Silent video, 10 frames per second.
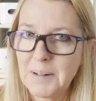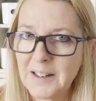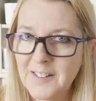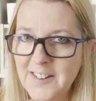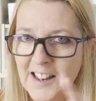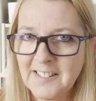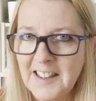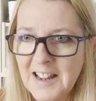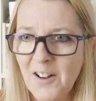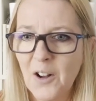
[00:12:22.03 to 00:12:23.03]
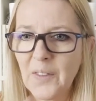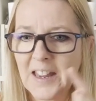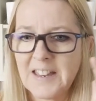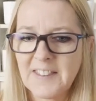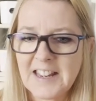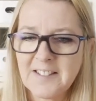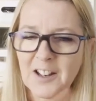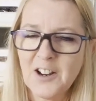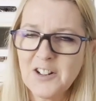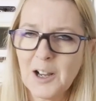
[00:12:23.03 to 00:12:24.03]
because yes they are, they, they
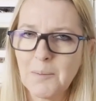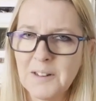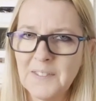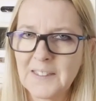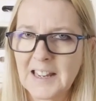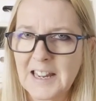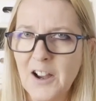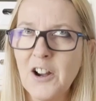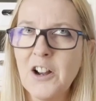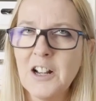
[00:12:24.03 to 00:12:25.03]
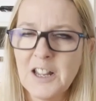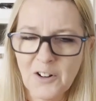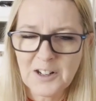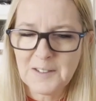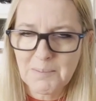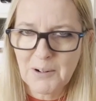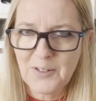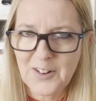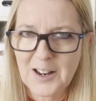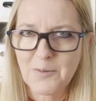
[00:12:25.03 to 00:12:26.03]
turned up, didn't they, early on in the
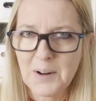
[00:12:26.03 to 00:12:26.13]
project.